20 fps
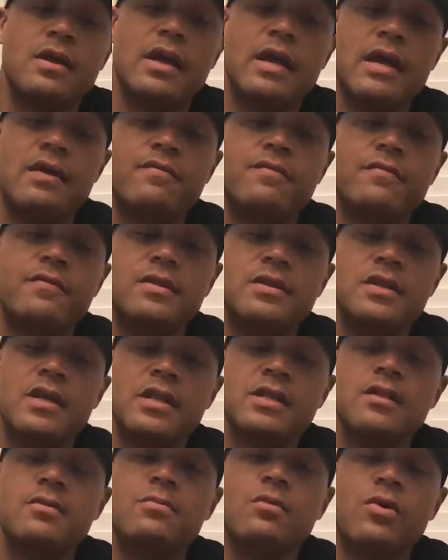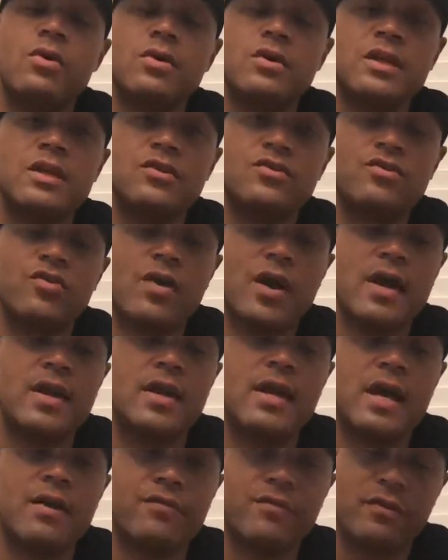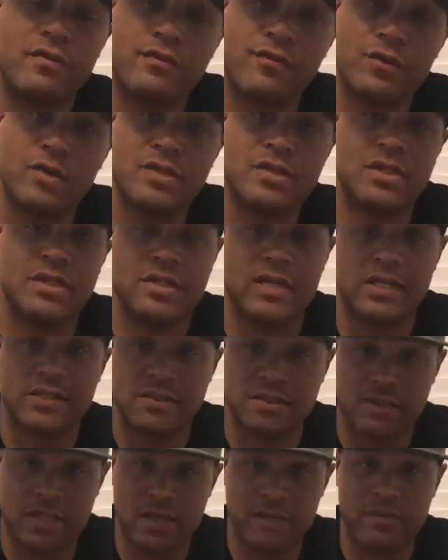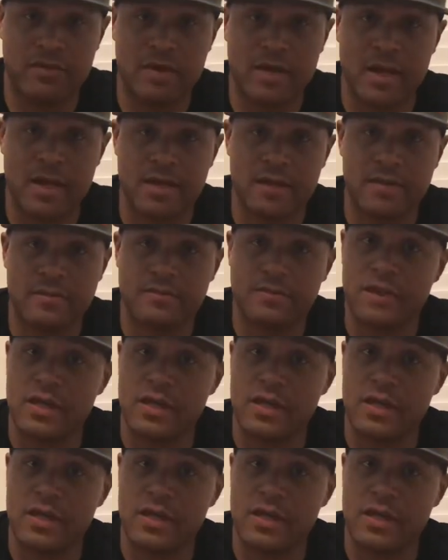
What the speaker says: If nothing more than trying it out for the 14 days and seeing if you like it.